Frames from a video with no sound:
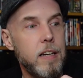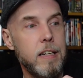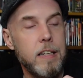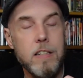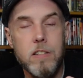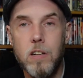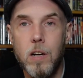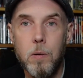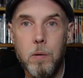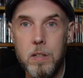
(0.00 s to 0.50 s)
and
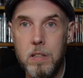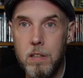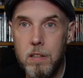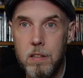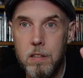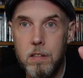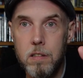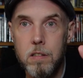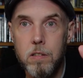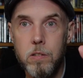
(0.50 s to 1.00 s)
he's always a
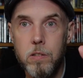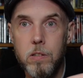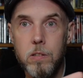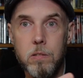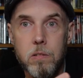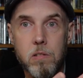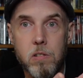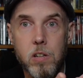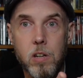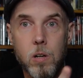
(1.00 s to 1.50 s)
little
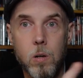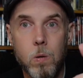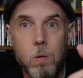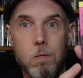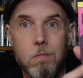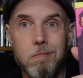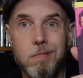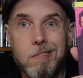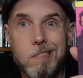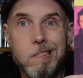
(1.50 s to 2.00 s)
cuckoo, so